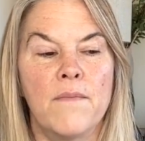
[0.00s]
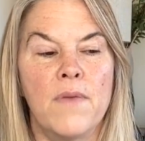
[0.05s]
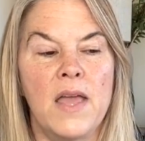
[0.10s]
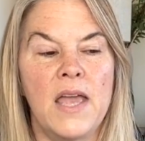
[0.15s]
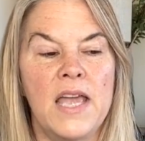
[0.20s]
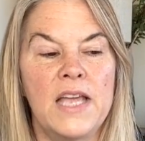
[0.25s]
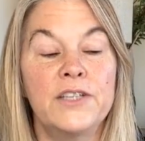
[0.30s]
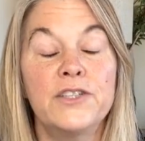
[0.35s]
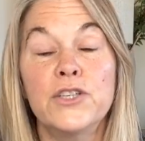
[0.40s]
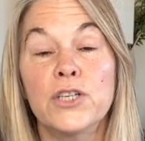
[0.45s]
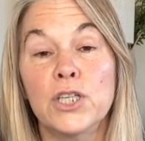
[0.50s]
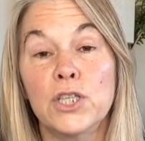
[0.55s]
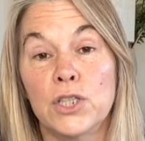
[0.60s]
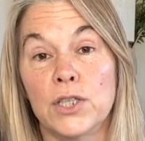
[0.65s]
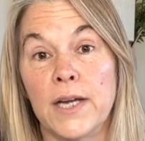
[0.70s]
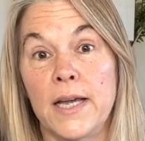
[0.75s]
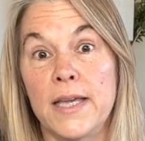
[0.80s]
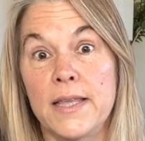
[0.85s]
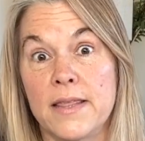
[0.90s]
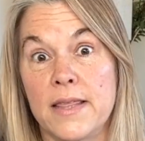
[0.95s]

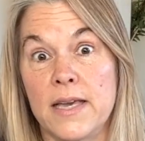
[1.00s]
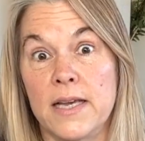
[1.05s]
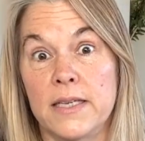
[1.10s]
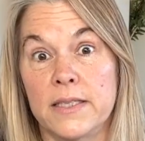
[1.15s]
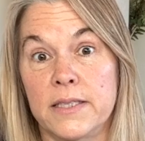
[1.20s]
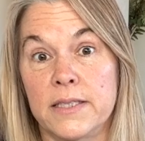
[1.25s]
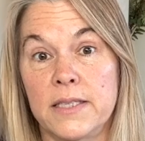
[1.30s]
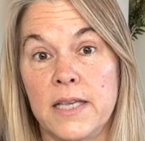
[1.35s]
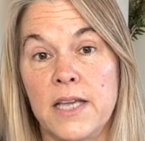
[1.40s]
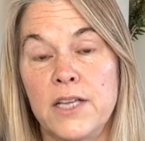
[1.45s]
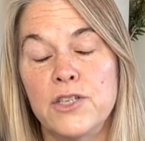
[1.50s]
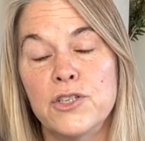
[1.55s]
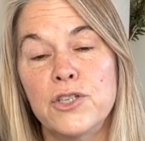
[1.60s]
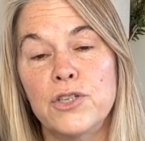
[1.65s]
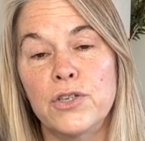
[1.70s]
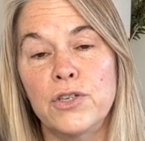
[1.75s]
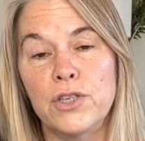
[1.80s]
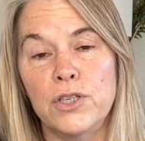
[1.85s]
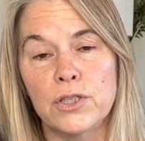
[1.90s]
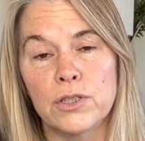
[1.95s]
integrate this
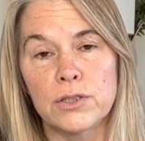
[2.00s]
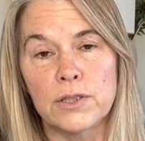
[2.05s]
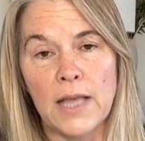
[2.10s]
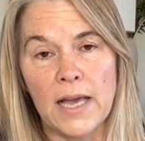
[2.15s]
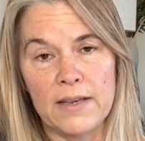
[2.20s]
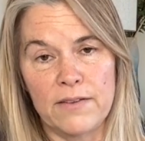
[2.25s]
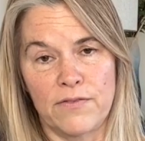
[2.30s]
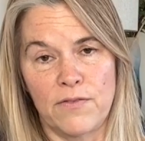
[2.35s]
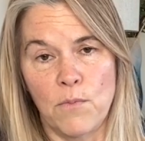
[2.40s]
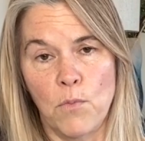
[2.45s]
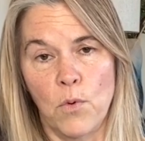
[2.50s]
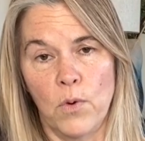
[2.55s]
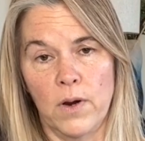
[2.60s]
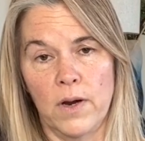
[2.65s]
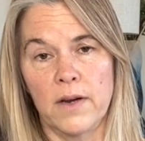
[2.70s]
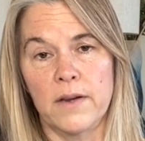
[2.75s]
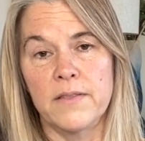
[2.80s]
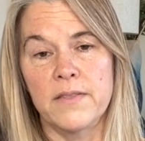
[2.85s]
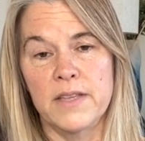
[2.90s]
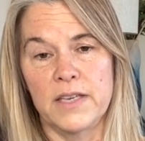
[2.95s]
into your life
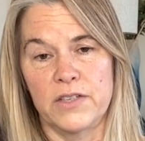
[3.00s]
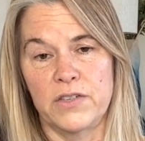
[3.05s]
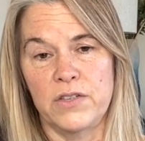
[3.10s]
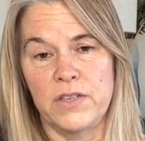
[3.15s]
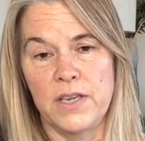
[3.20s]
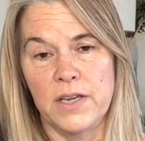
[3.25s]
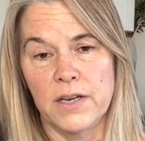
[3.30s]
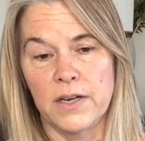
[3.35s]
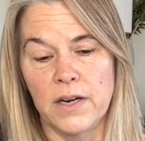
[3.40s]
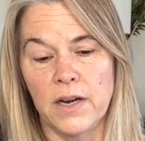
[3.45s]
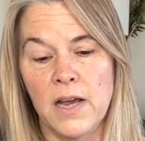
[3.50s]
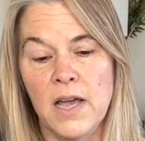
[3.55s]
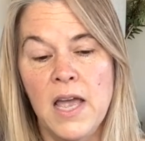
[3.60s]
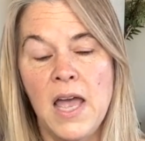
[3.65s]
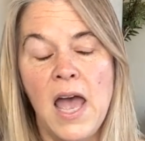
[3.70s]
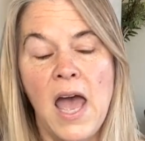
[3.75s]
more this year.